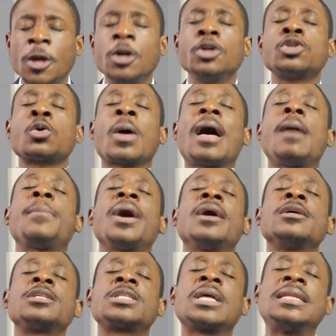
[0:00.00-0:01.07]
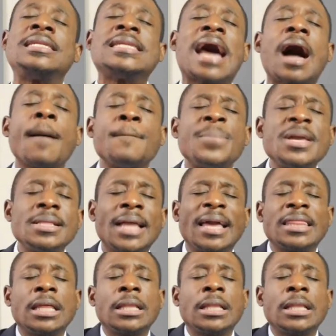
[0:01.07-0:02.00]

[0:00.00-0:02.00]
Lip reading: So help us to not be like the